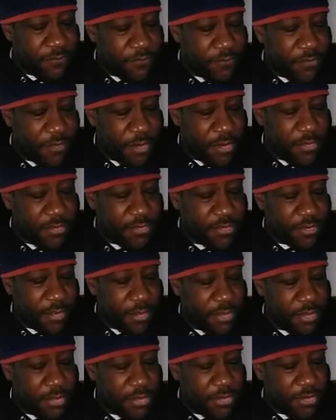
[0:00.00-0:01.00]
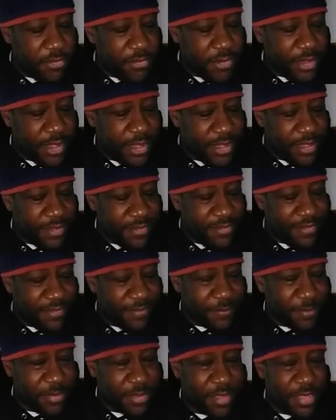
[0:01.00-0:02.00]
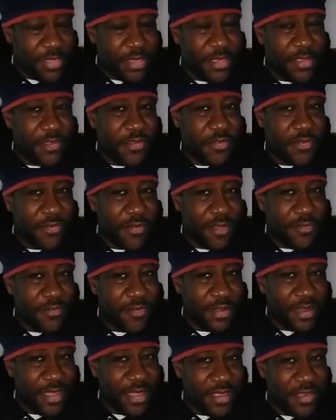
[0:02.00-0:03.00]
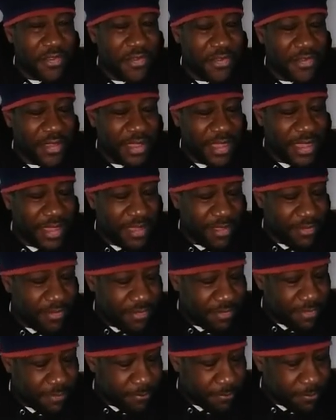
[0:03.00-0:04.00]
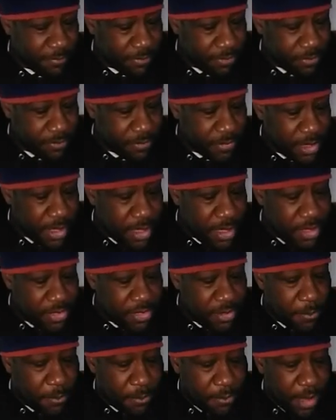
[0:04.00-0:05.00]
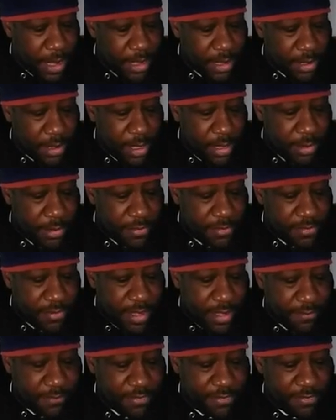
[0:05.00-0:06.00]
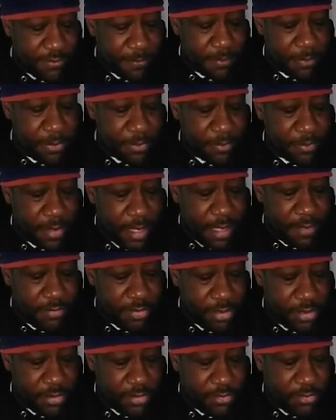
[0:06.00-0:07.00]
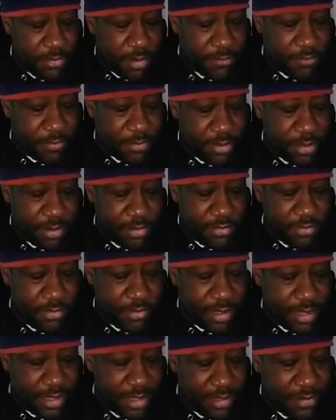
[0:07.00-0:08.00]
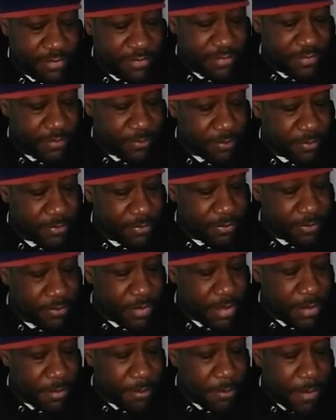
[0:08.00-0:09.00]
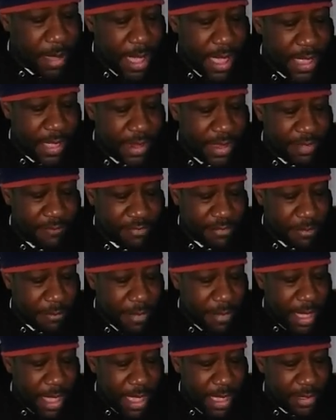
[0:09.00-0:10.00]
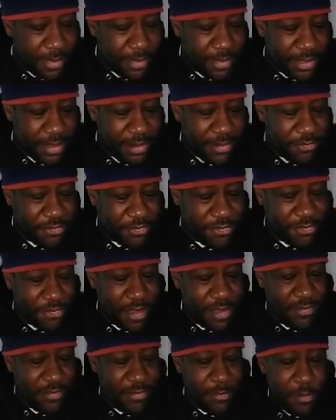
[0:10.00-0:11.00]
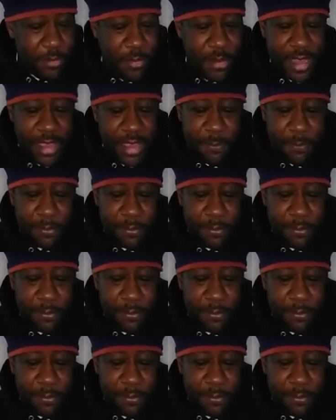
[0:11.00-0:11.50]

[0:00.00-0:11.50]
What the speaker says: first saw the trees, the truffula trees, the bright colored tufts of the truffula trees, mile after mile in the fresh morning